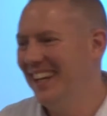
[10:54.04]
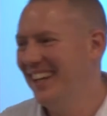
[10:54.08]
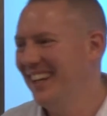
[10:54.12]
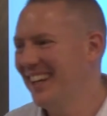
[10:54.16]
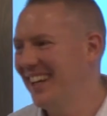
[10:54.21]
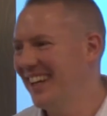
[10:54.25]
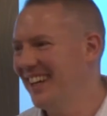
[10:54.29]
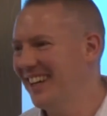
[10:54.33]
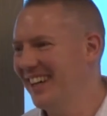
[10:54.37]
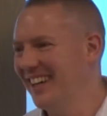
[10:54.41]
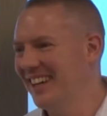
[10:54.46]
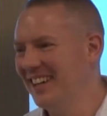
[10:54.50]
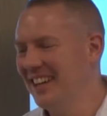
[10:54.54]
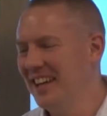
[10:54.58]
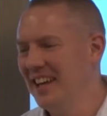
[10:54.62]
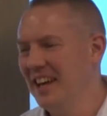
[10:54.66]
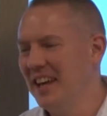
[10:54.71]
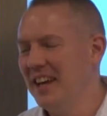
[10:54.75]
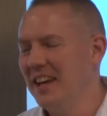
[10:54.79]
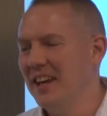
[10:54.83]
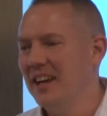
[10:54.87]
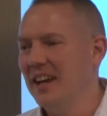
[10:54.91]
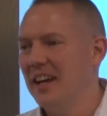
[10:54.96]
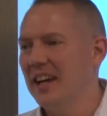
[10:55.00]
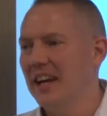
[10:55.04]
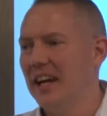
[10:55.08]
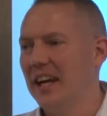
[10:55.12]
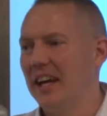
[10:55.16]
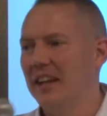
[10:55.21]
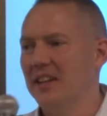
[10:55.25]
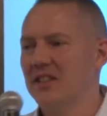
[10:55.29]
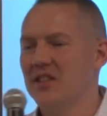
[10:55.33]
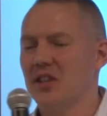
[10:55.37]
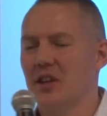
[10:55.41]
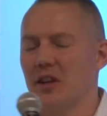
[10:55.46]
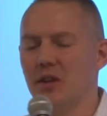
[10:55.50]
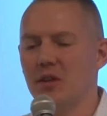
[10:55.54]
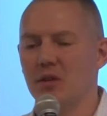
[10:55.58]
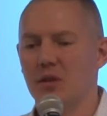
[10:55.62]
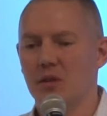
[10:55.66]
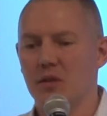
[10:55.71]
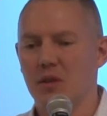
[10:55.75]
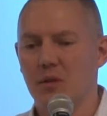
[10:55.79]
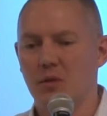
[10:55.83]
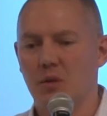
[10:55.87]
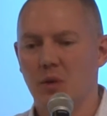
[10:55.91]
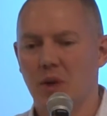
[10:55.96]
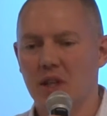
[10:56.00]
Yeah. And so
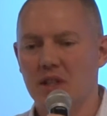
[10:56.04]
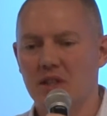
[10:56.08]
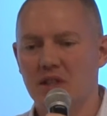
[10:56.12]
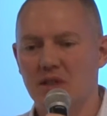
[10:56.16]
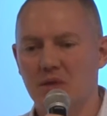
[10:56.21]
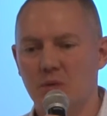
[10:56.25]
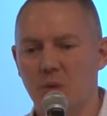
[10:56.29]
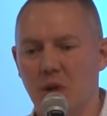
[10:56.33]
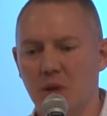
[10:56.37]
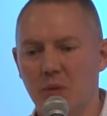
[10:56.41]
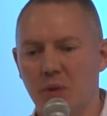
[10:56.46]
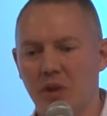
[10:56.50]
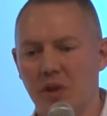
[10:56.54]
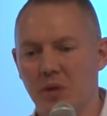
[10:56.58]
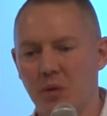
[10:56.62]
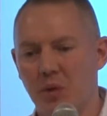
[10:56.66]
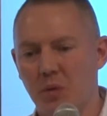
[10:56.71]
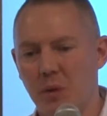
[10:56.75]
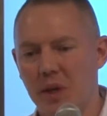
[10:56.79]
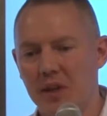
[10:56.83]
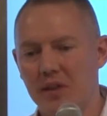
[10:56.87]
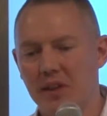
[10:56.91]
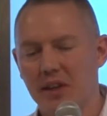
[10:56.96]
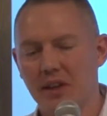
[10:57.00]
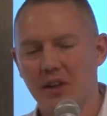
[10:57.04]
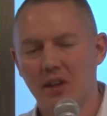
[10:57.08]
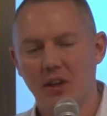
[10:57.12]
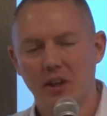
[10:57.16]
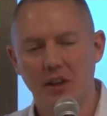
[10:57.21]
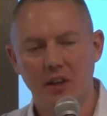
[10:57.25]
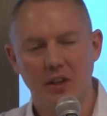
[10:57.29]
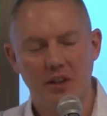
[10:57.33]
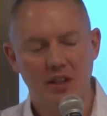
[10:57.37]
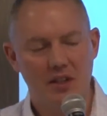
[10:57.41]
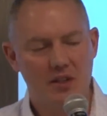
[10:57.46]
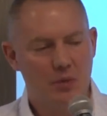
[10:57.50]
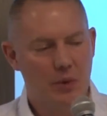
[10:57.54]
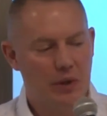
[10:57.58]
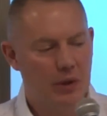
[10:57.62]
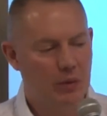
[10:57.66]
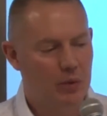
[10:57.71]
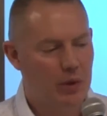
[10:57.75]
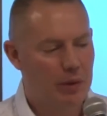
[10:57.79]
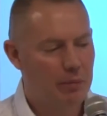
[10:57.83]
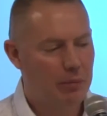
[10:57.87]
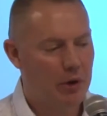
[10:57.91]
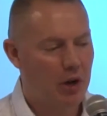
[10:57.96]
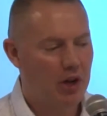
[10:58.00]
what we're doing with We Think Code is
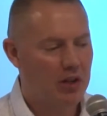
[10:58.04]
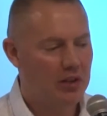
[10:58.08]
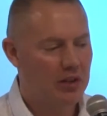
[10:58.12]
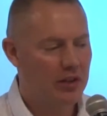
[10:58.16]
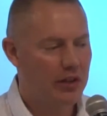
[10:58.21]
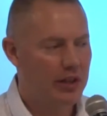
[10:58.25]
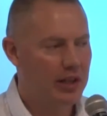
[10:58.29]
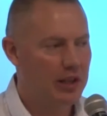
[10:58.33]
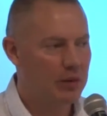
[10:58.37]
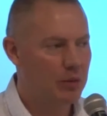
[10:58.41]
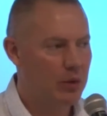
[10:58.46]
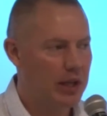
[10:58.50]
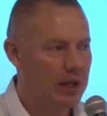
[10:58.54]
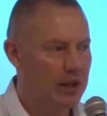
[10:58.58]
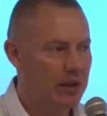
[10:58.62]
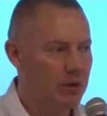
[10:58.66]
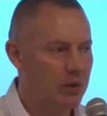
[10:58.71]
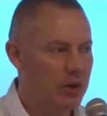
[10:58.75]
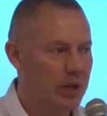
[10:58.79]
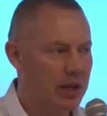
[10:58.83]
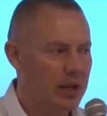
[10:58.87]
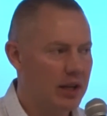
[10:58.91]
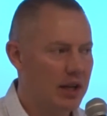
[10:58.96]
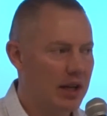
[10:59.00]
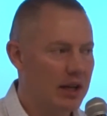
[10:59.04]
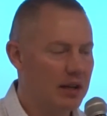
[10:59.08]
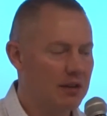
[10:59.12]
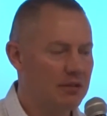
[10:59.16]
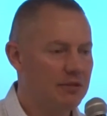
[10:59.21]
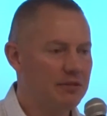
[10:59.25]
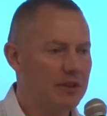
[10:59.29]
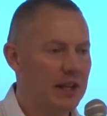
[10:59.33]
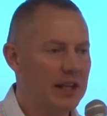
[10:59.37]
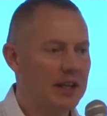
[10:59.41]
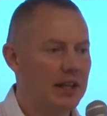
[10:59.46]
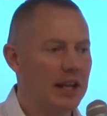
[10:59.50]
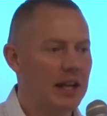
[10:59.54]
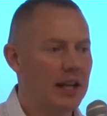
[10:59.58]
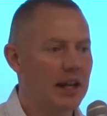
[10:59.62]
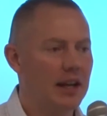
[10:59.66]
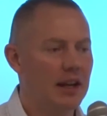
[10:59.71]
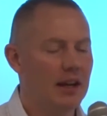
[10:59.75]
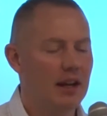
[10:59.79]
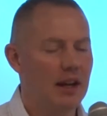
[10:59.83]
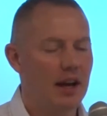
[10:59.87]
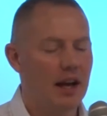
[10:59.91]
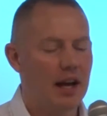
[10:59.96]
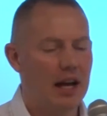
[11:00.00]
we're partnering and we're kind of funding